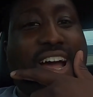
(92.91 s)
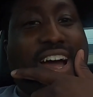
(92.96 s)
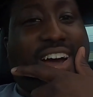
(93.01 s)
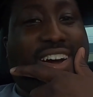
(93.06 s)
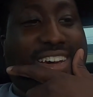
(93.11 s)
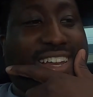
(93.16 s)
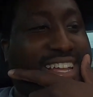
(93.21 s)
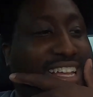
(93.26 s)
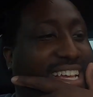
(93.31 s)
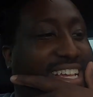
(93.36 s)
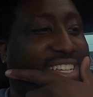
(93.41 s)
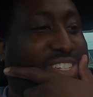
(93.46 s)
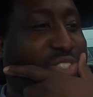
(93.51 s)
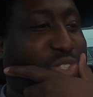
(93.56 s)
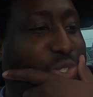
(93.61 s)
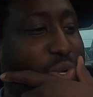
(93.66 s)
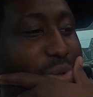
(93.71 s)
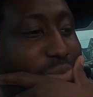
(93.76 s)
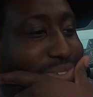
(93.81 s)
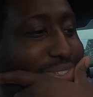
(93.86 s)
how it is.
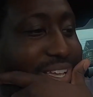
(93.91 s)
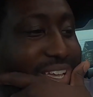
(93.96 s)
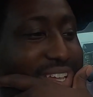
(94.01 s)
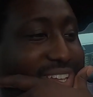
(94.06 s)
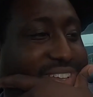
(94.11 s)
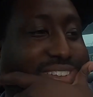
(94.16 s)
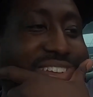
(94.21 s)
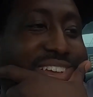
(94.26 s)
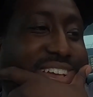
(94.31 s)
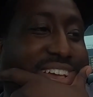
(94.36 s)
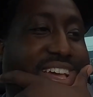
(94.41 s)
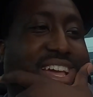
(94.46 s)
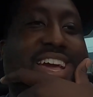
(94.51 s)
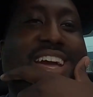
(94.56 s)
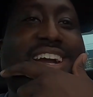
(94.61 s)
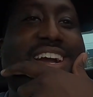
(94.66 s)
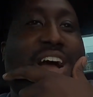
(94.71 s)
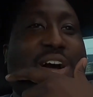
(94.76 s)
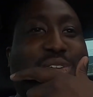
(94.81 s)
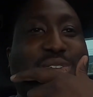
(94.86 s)
You know what I'm saying?
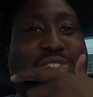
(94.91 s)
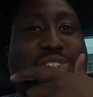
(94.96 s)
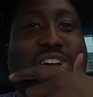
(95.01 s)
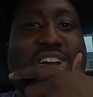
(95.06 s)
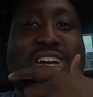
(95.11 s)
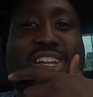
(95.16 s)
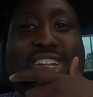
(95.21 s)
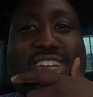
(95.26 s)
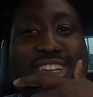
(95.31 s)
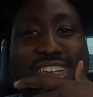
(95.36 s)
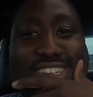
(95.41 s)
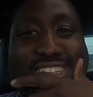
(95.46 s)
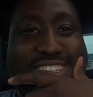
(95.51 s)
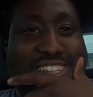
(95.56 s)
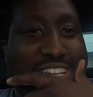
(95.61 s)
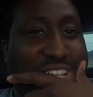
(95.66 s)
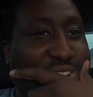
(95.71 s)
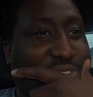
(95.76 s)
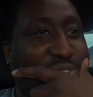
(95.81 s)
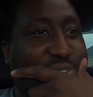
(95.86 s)
I was trying to,
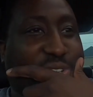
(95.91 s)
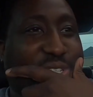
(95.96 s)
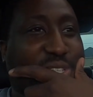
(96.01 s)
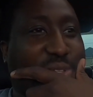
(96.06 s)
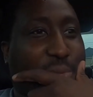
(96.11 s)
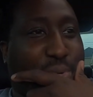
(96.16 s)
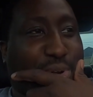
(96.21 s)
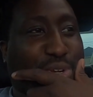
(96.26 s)
you know,